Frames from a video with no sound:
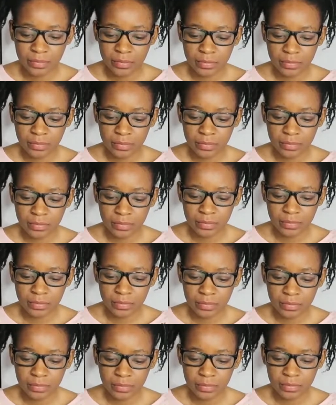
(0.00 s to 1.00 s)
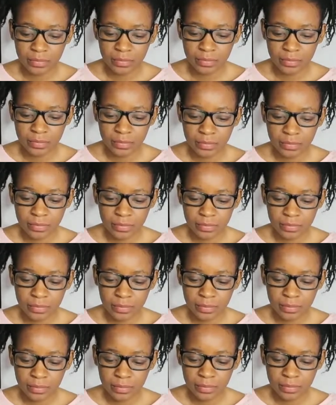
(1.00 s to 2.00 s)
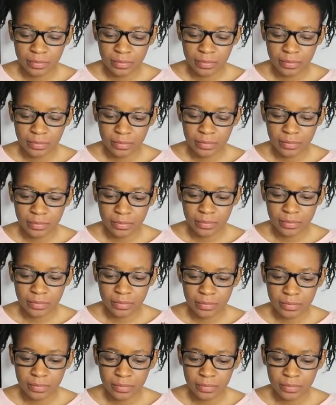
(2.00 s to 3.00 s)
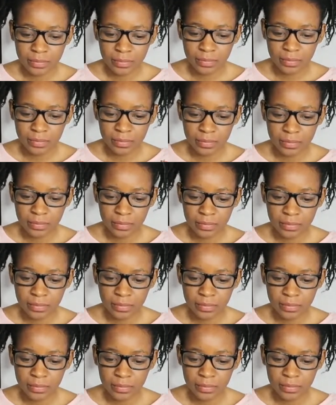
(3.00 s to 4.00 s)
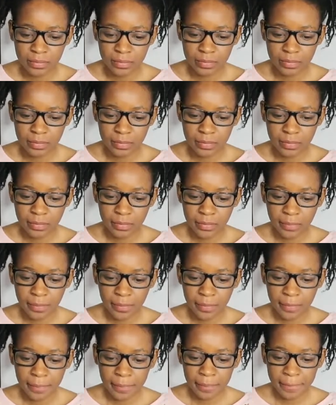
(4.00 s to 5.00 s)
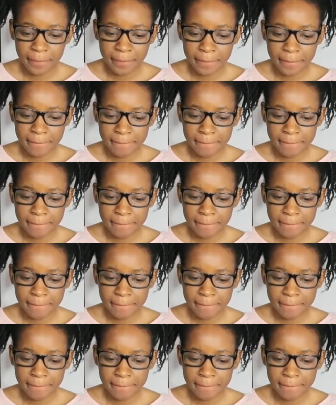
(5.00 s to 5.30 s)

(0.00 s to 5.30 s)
Nothing is said.